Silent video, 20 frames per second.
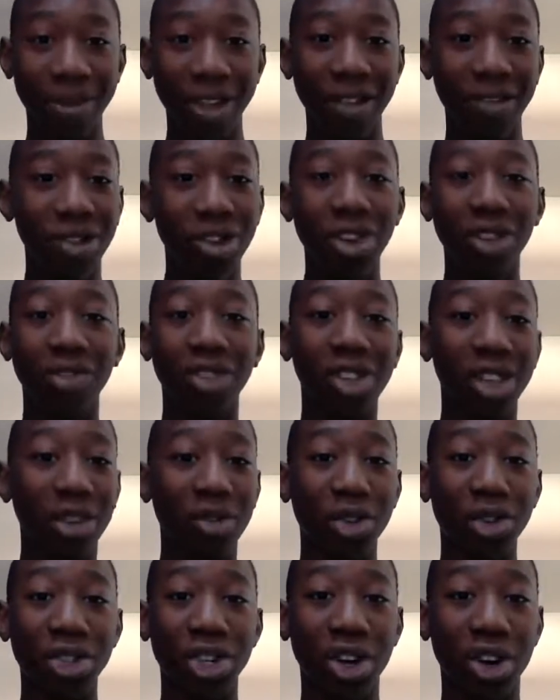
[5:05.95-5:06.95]
even if the
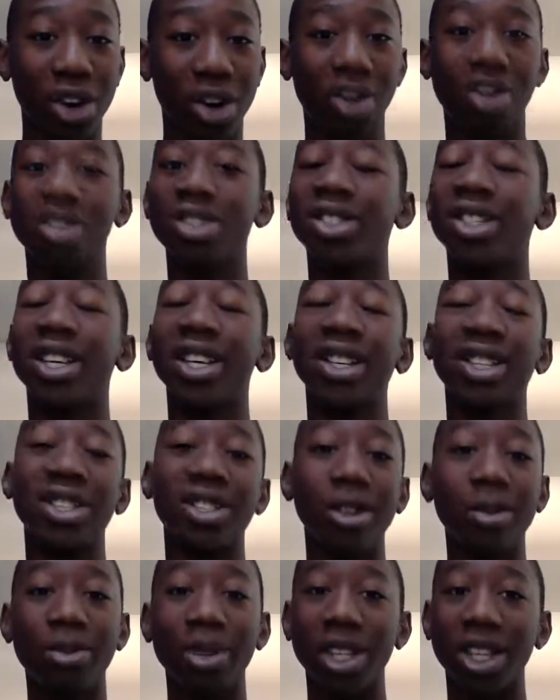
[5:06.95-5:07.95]
levels are hard, they
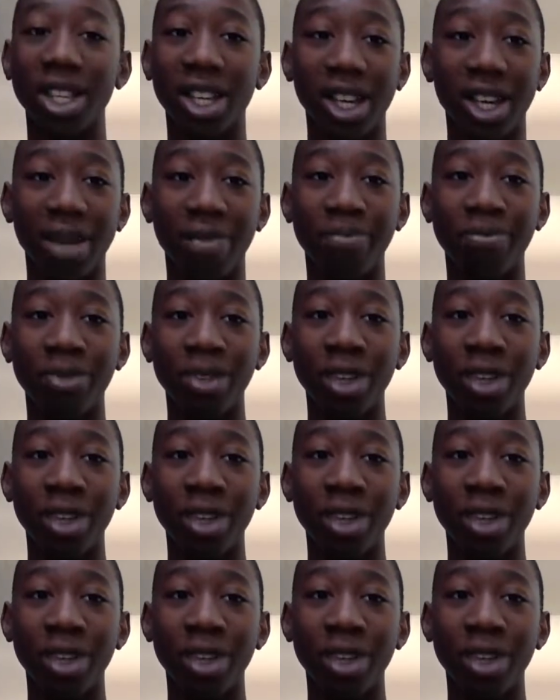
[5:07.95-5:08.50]
still beat the game.